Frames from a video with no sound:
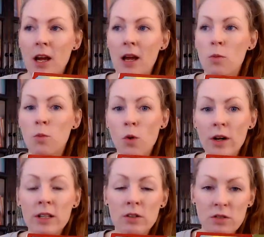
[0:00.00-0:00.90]
and
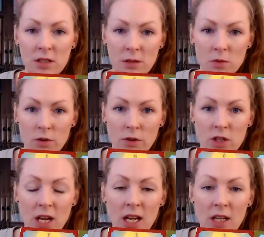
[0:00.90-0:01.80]
wanting to see some sort of
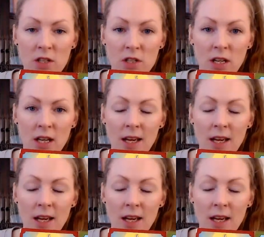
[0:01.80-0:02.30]
change.